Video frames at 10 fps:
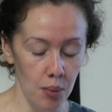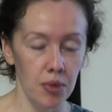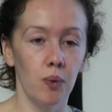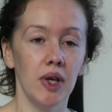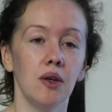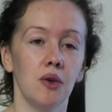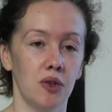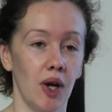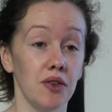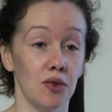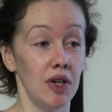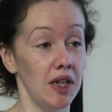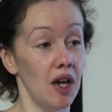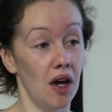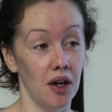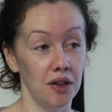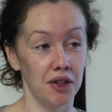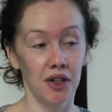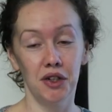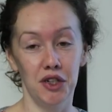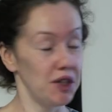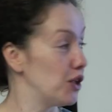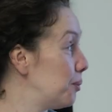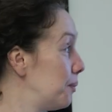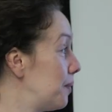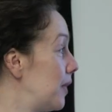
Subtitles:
But wheat also has a really large genome.